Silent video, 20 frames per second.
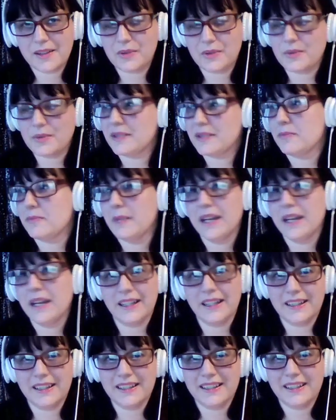always
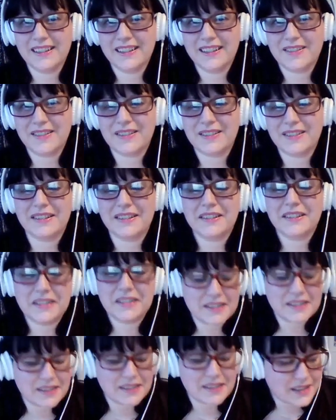me. And I was like, oh,
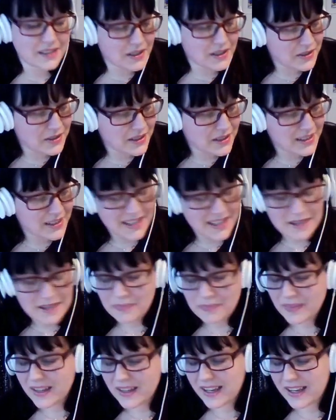
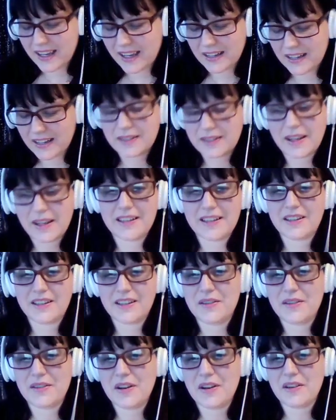no. And I'd get
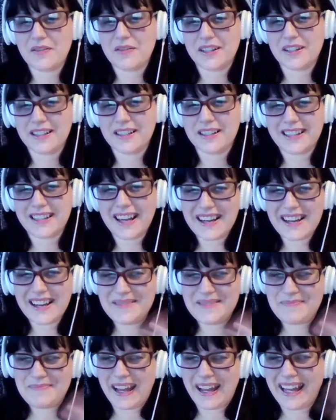so nervous.
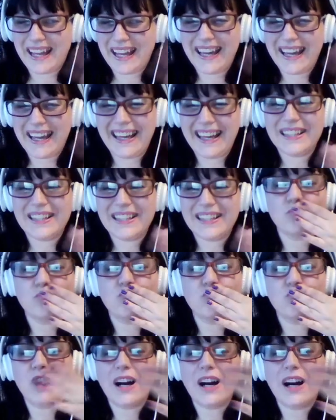Hello, Peggy.
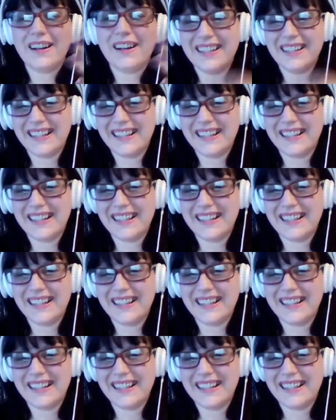Mwah.